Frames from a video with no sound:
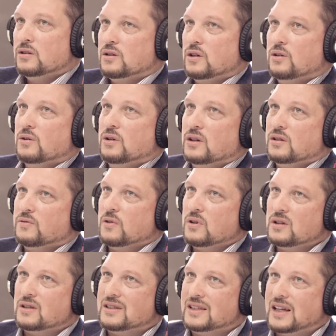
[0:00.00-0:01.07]
So as
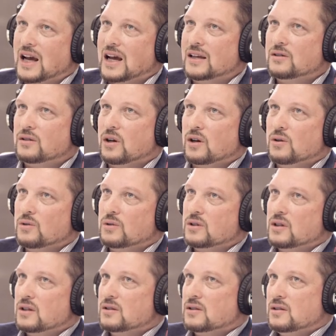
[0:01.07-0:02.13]
far as size
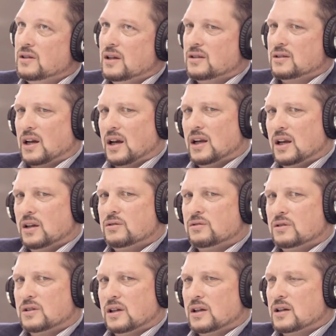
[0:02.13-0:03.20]
goes, it's it's kind of
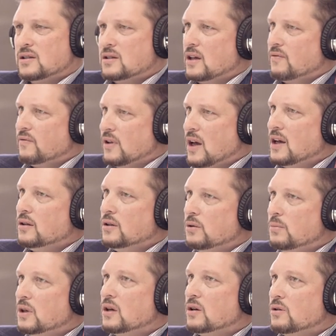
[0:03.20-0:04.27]
interesting because they fly a
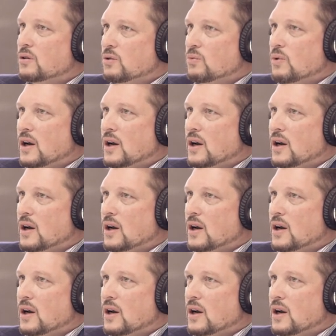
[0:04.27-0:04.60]
little bit under the